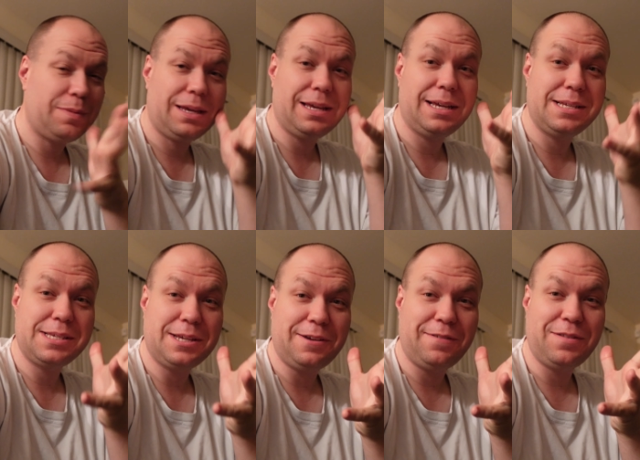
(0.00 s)
because
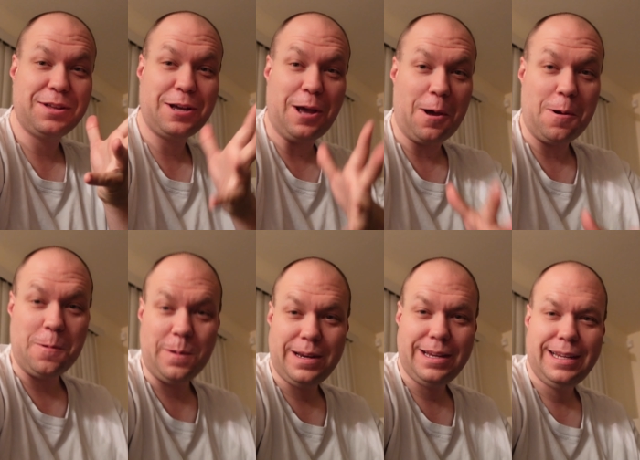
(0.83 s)
of the
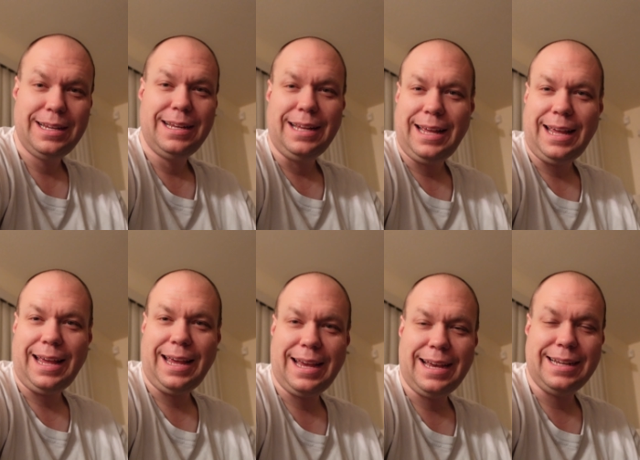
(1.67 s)
cone,
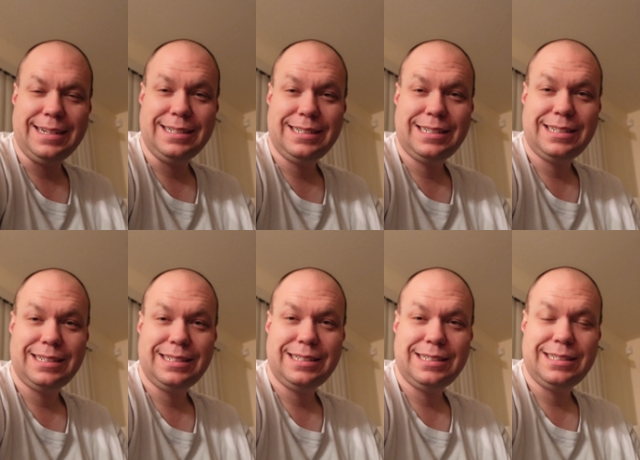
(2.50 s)
and
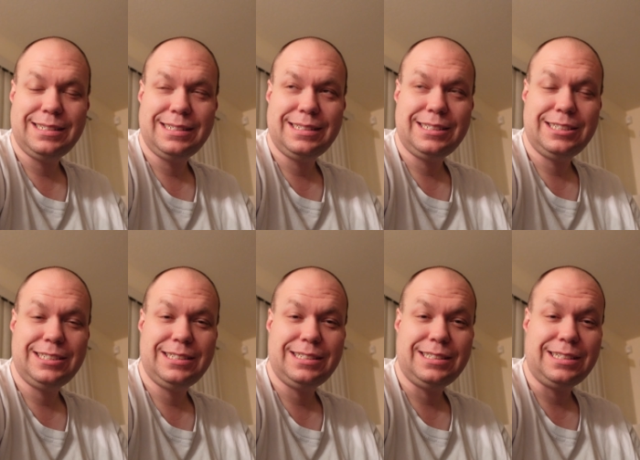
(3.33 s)

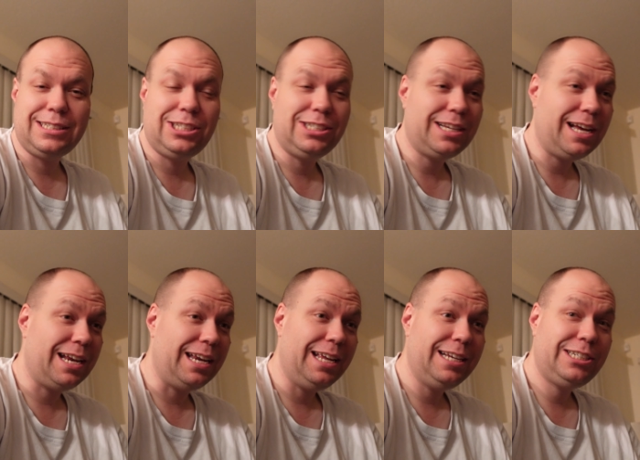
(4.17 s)
she's got
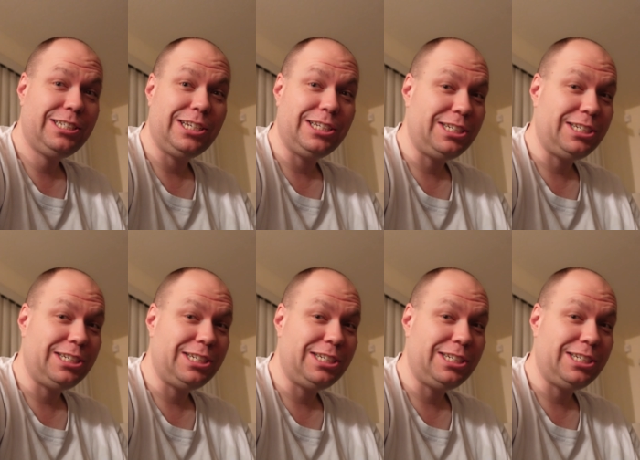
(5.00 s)
an itch that